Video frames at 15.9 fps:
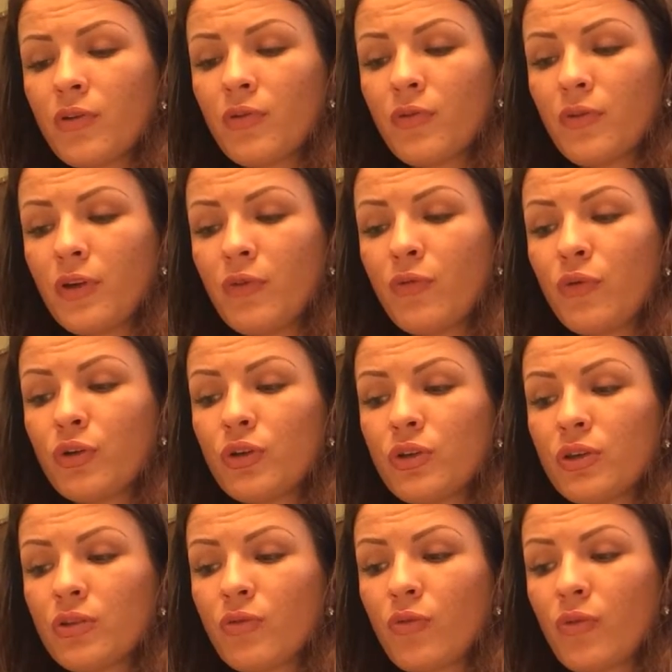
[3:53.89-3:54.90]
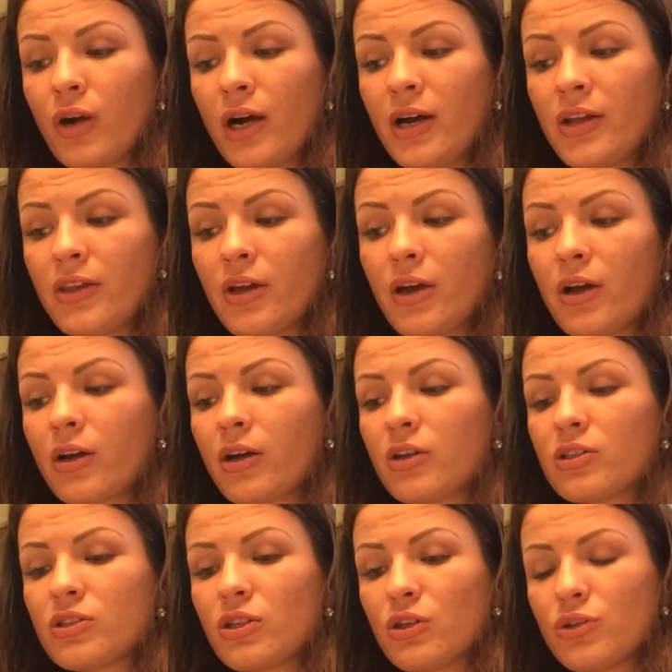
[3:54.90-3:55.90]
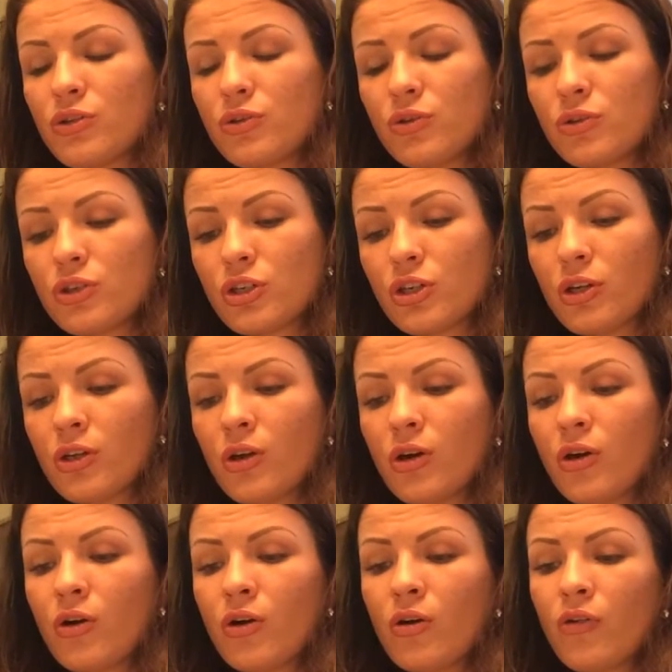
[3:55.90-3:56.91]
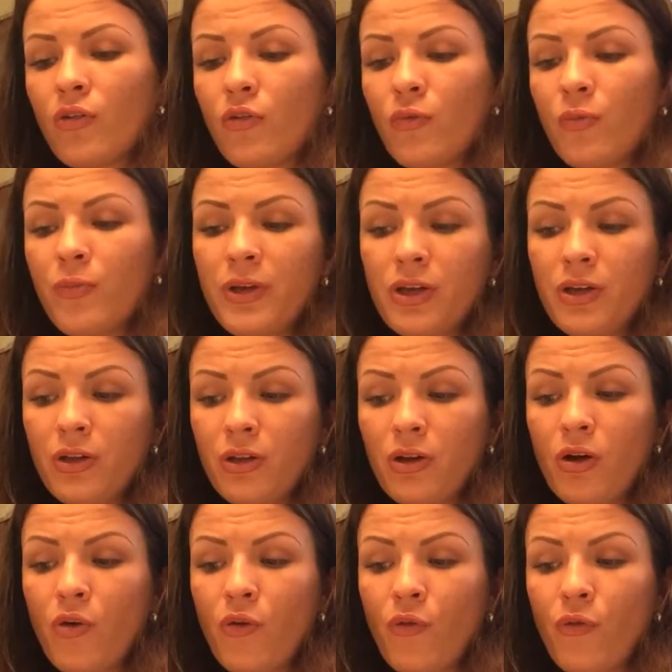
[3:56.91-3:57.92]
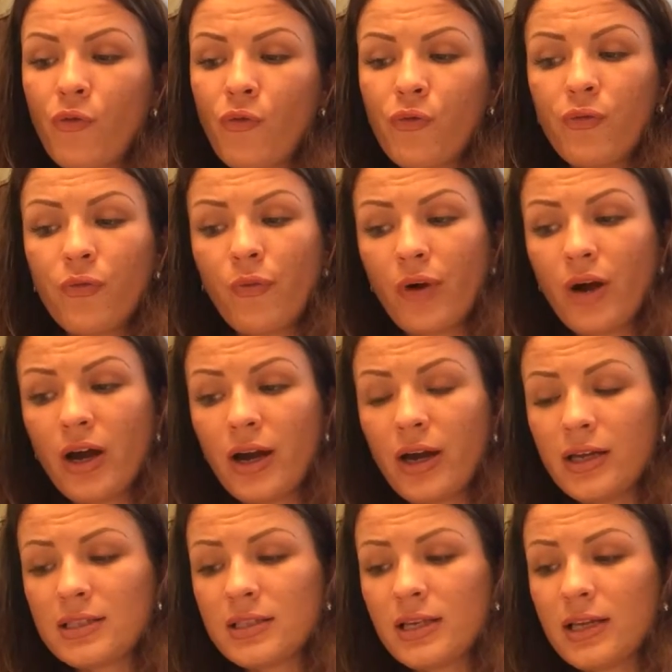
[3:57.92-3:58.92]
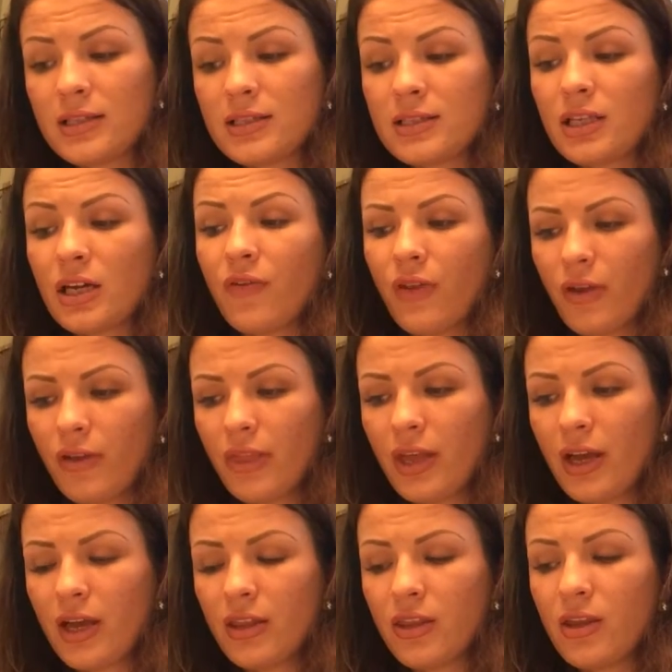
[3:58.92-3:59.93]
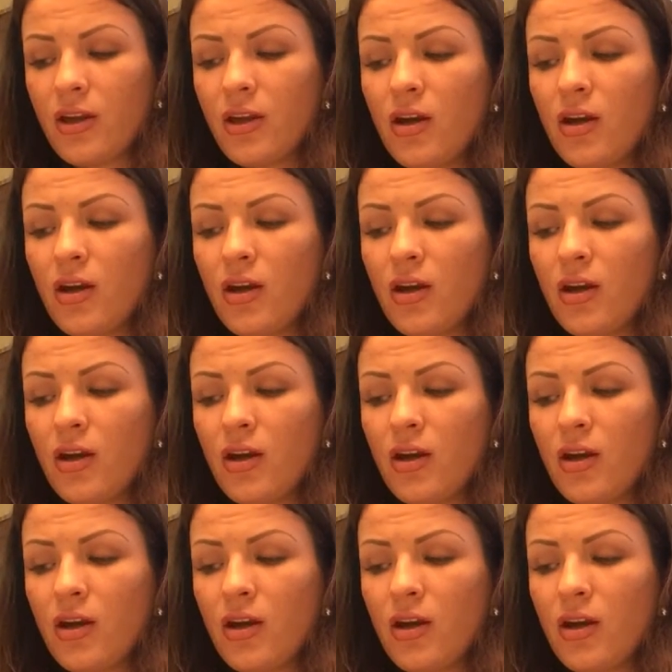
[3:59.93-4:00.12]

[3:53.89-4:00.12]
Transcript: we would write a constitution of Bill of Rights and stuff like that,